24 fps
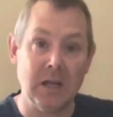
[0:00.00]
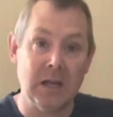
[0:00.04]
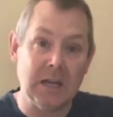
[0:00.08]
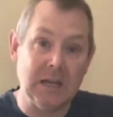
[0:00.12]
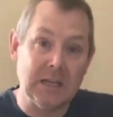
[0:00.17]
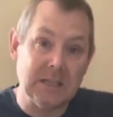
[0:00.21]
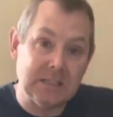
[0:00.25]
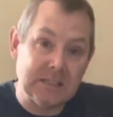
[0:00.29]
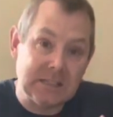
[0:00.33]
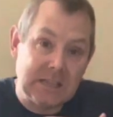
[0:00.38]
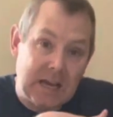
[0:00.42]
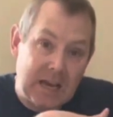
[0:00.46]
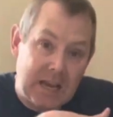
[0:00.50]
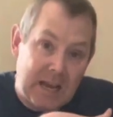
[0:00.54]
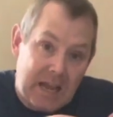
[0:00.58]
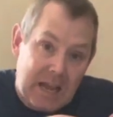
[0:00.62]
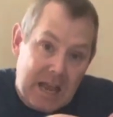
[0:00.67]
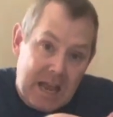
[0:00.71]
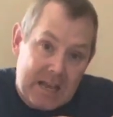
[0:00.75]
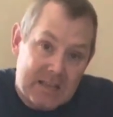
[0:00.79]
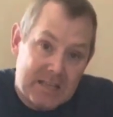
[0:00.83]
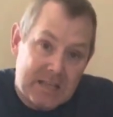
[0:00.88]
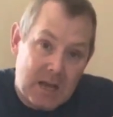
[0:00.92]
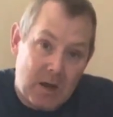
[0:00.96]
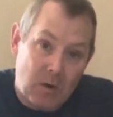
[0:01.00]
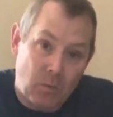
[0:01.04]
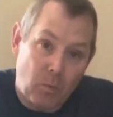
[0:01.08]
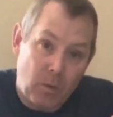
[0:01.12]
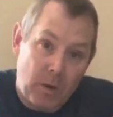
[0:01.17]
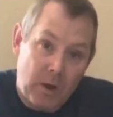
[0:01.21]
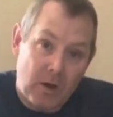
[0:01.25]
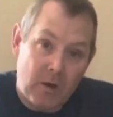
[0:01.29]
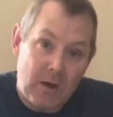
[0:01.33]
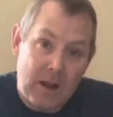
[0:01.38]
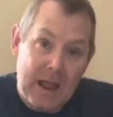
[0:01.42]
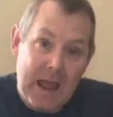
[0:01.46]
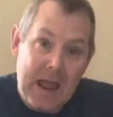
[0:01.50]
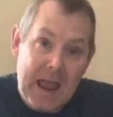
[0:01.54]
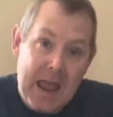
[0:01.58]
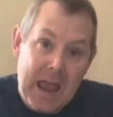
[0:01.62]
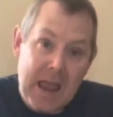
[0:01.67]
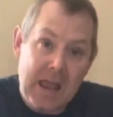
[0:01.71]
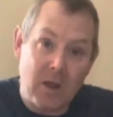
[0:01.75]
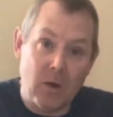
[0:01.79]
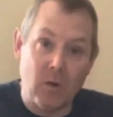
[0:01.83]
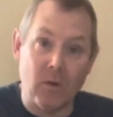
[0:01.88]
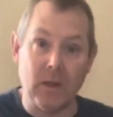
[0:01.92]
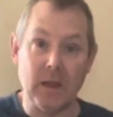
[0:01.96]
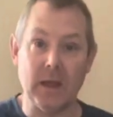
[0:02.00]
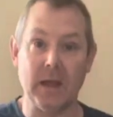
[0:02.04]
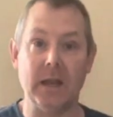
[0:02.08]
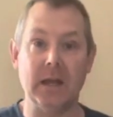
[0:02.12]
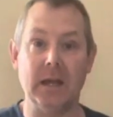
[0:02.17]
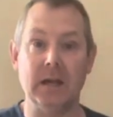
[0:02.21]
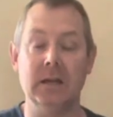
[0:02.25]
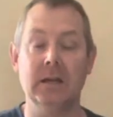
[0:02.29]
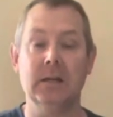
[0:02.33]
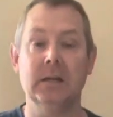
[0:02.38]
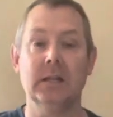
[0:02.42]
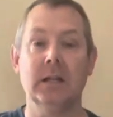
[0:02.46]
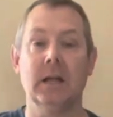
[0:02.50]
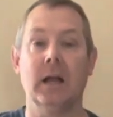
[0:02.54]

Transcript: It kind of has that weird angle in it.